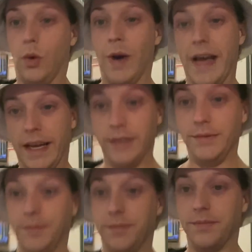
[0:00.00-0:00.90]

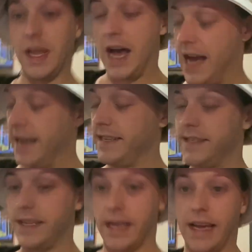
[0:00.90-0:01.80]
Well, I
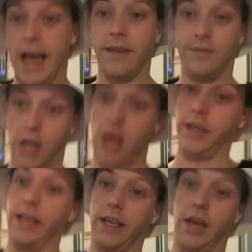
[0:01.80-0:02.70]
suck at
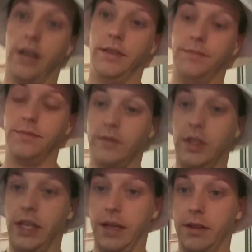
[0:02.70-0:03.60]
vlogging, y'all.
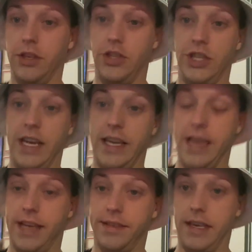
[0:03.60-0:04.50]
Look at this shaky
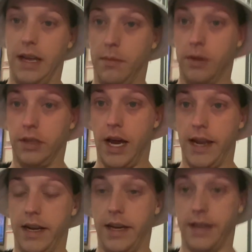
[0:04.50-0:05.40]
ass camera. God,
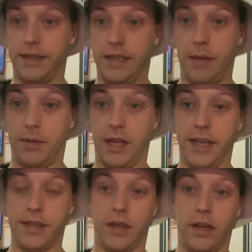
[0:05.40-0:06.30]
I need a
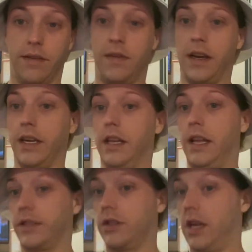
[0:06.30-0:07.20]
stabilizer and a fucking
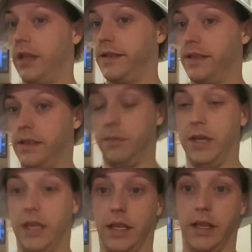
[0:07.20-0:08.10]
electrolysis
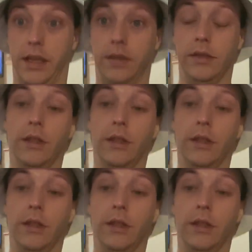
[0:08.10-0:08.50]
immediately.